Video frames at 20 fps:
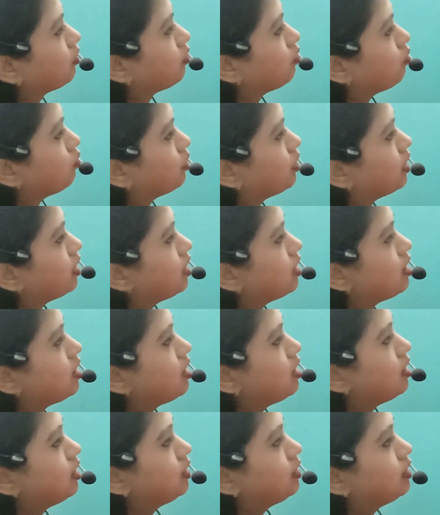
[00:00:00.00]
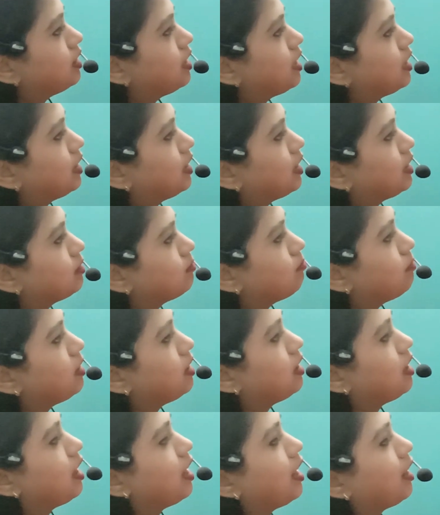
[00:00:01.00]
Okay, they can
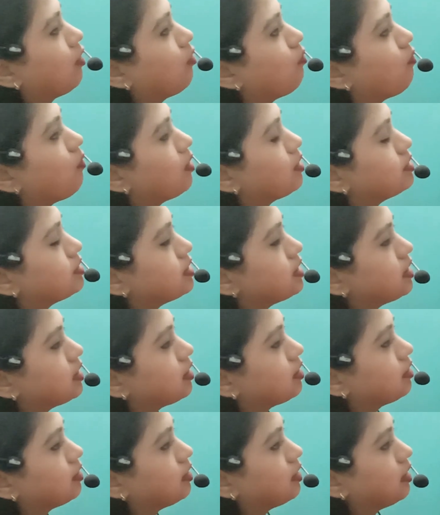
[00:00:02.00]
be aquatic.